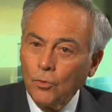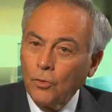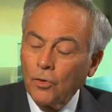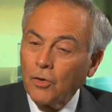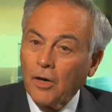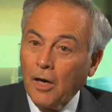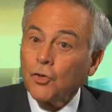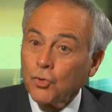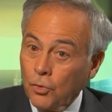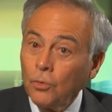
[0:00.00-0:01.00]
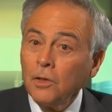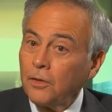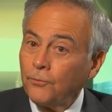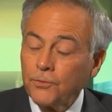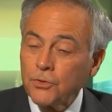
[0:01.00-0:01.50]
or our total
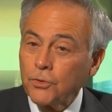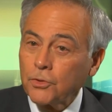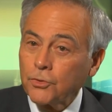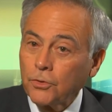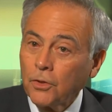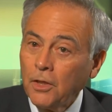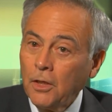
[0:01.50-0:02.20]
infrastructure,